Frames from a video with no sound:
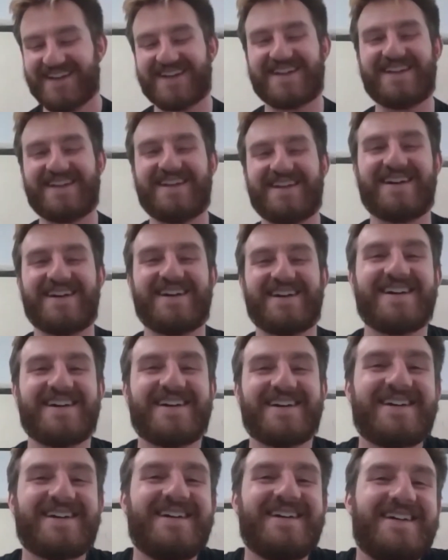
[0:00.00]
Yeah.
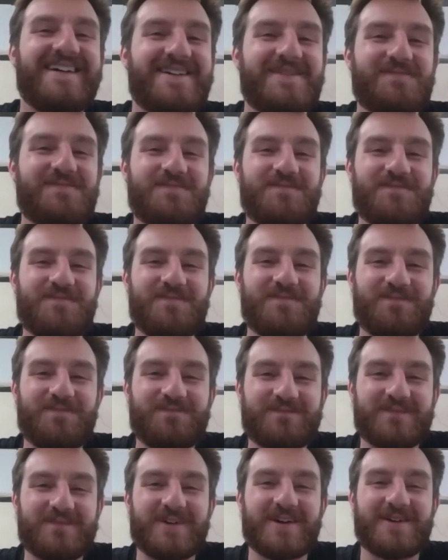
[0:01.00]

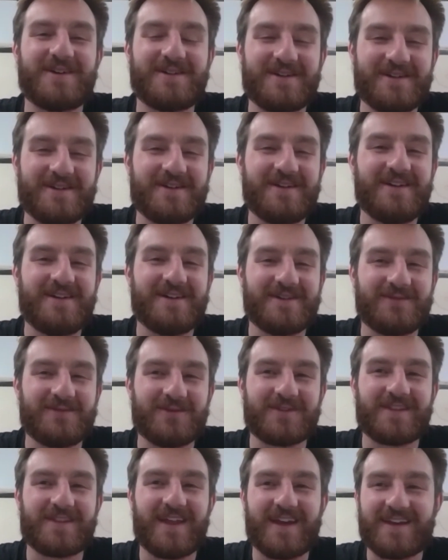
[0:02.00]
But yeah,
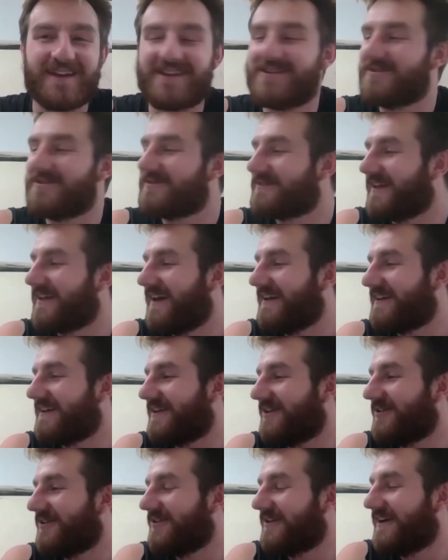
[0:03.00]
well, thank you, thank
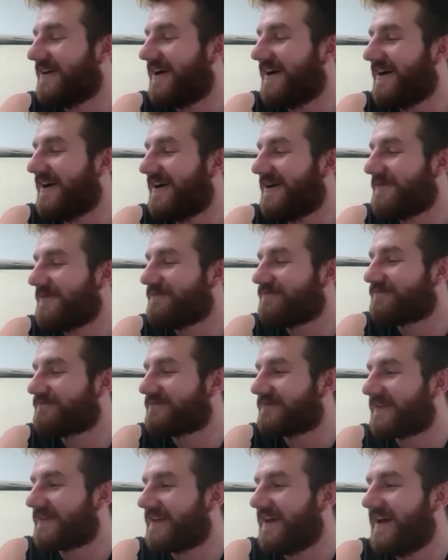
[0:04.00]
you.
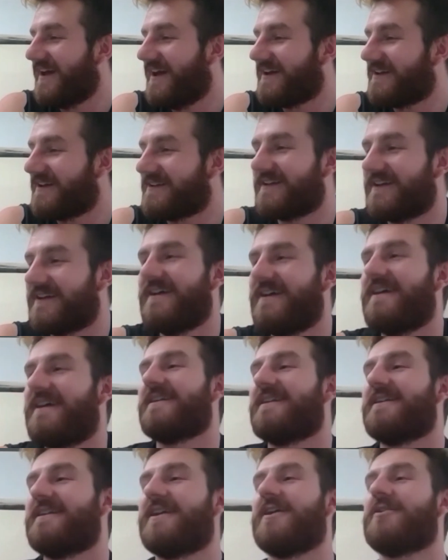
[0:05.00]
Yeah,
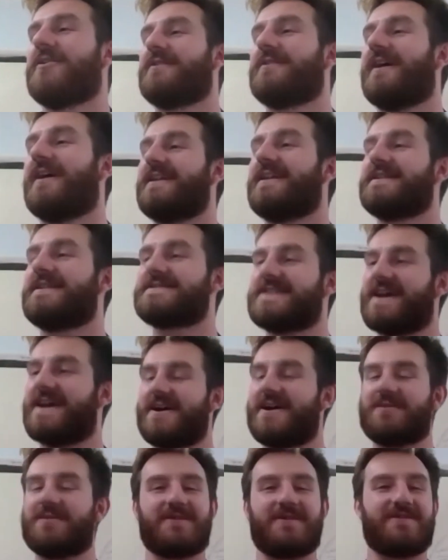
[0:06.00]
and
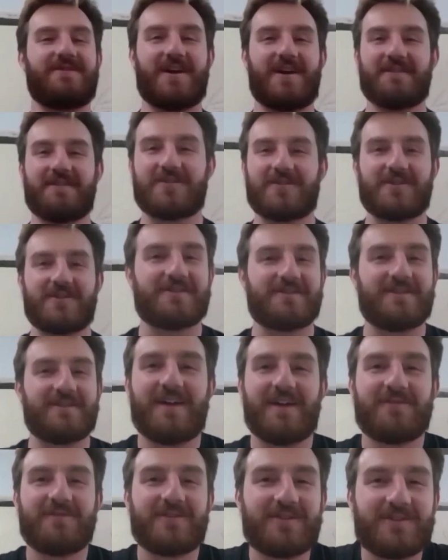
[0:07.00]
anytime if you
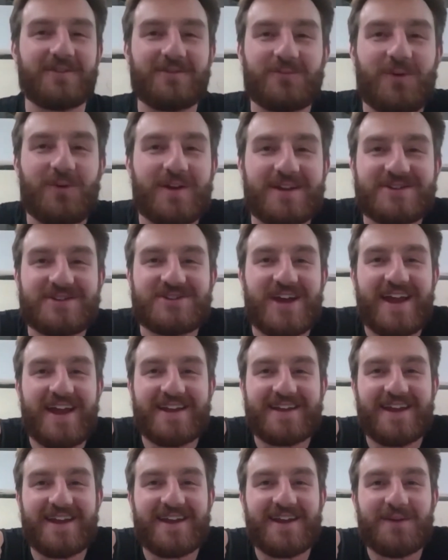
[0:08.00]
ever want to chat
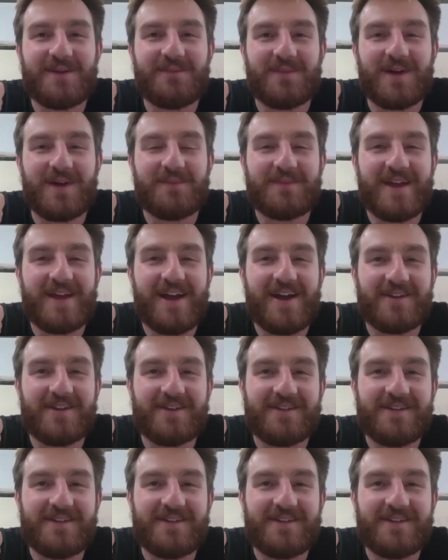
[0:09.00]
again, I'm down.